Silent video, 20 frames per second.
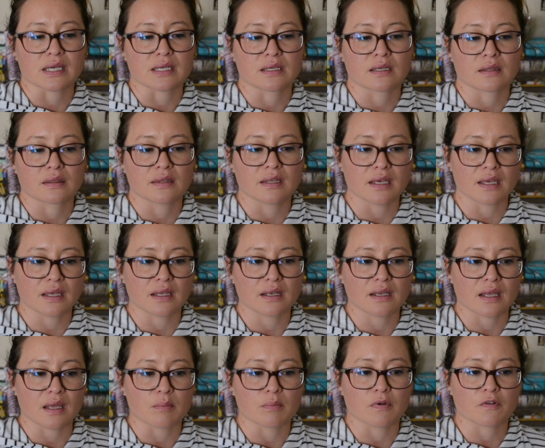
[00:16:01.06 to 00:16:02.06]
like then
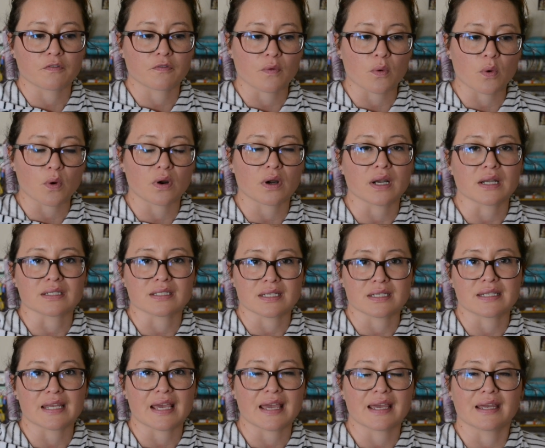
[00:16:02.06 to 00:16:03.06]
and before and
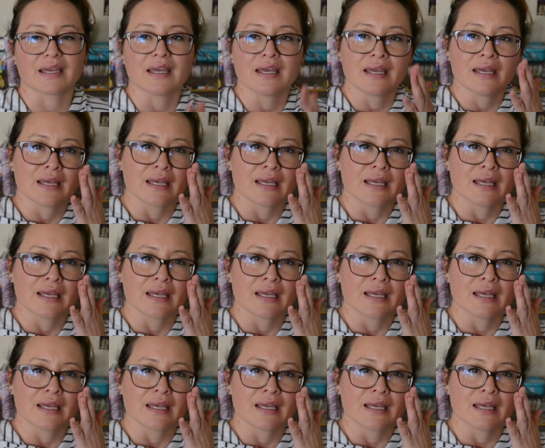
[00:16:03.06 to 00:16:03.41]
today.